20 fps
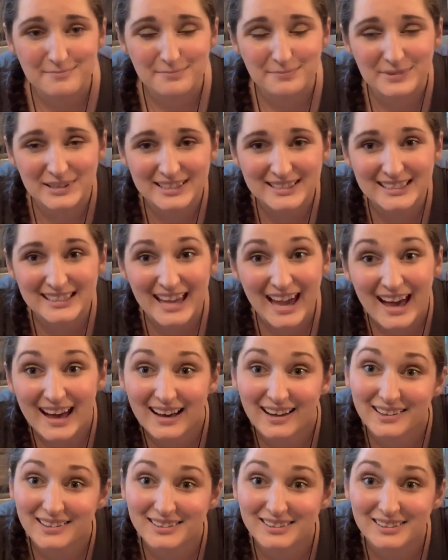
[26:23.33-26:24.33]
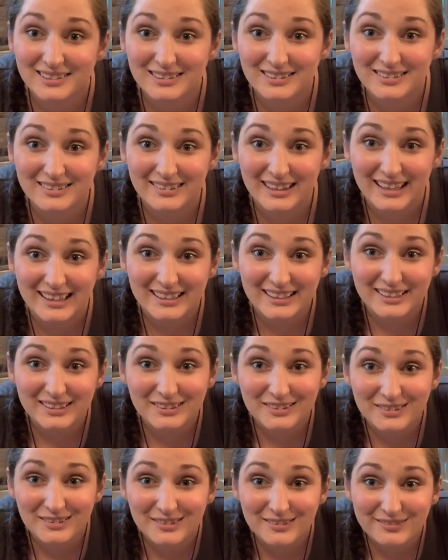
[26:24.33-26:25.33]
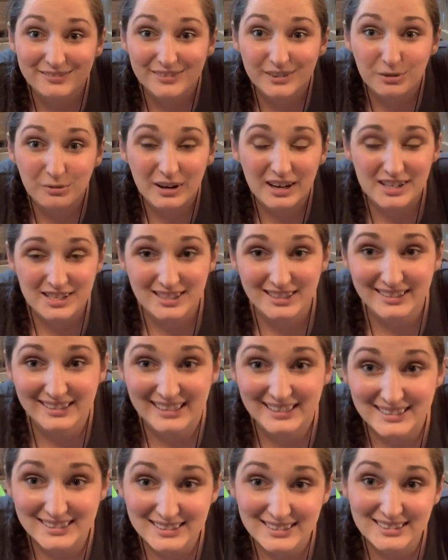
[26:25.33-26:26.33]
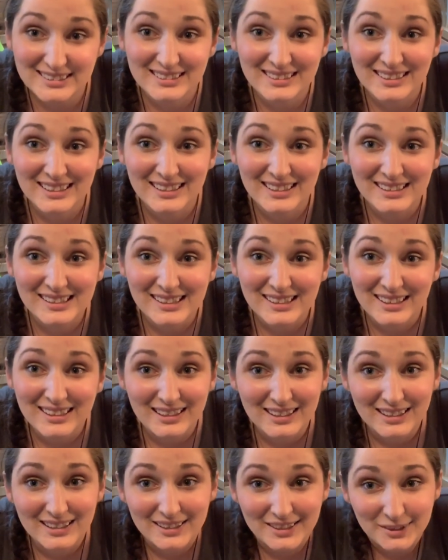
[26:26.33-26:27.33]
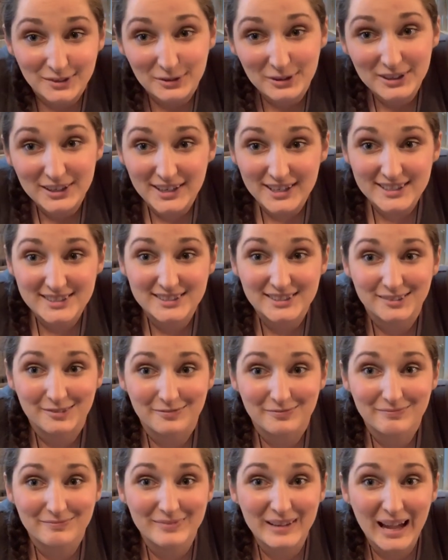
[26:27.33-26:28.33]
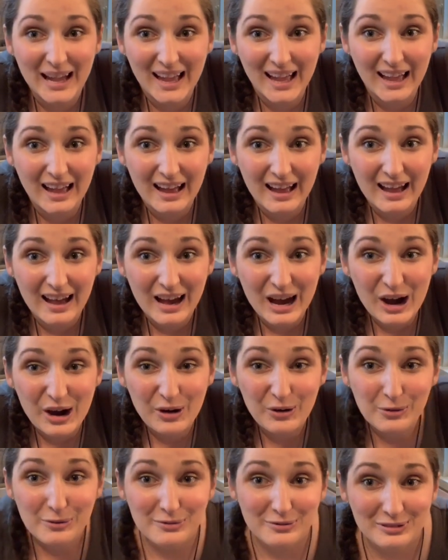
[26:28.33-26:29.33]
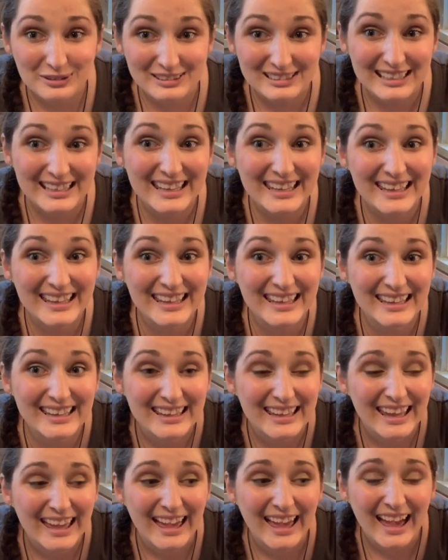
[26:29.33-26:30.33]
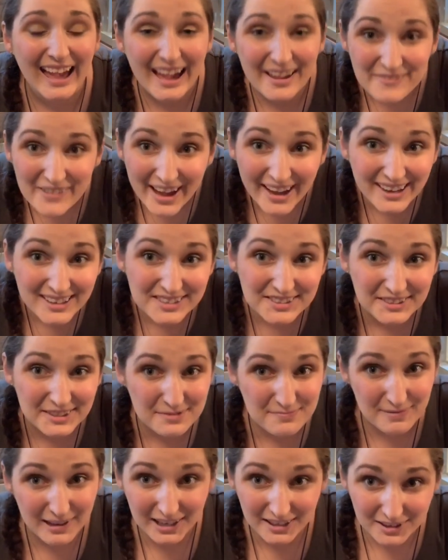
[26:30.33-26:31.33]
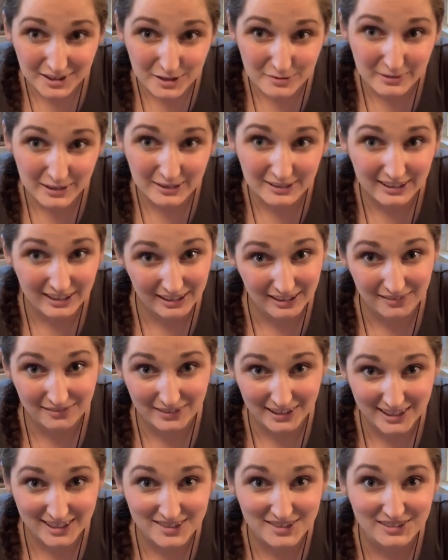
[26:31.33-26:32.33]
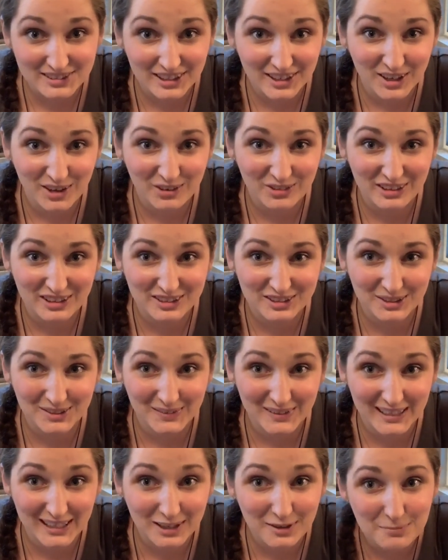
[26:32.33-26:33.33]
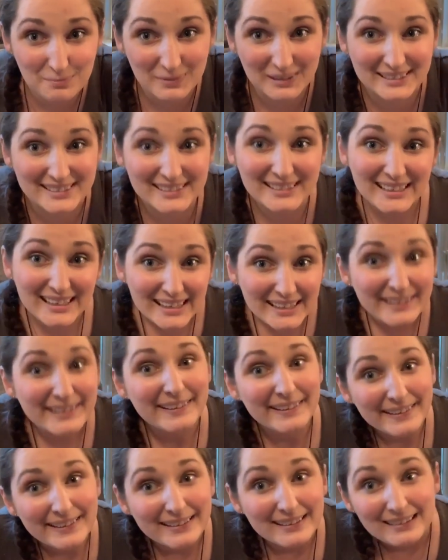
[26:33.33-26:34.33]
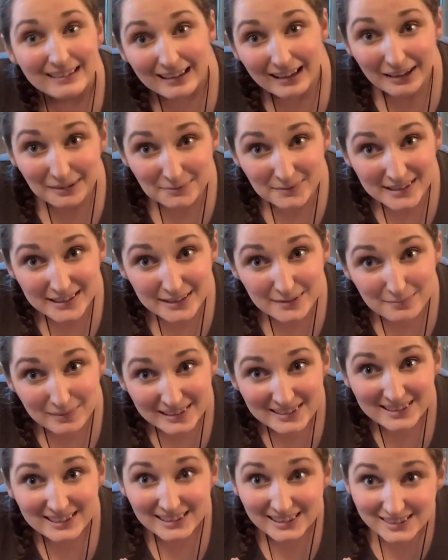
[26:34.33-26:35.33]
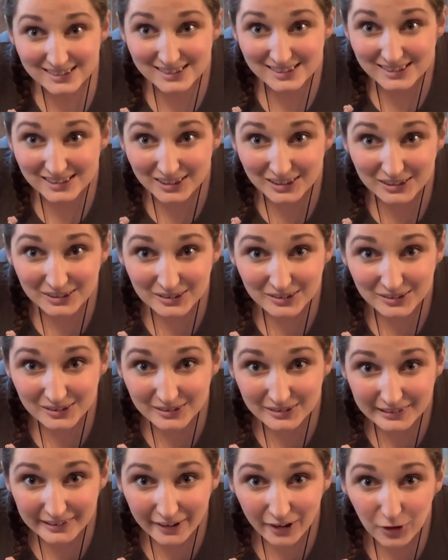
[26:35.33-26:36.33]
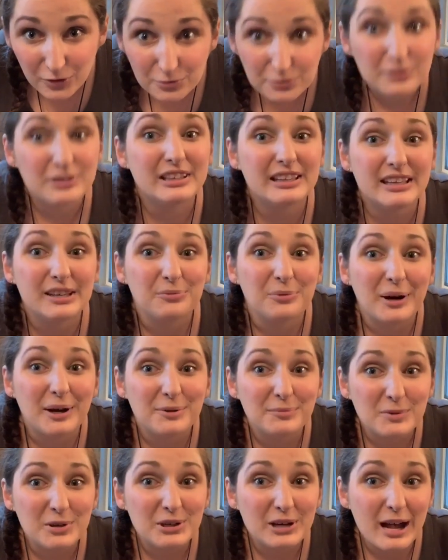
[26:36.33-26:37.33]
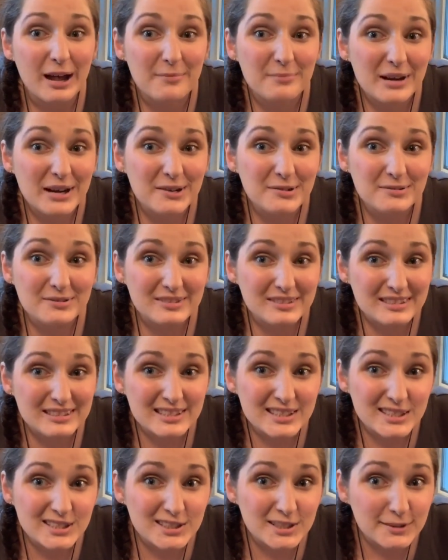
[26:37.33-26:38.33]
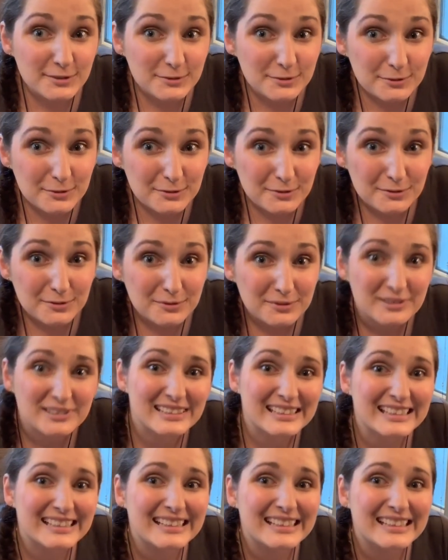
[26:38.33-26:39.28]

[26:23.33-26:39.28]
But yeah, thank you for watching this. You are awesome. Hopefully I'm actually better about getting videos out this week, but I'm really busy, so hopefully one will come out soon.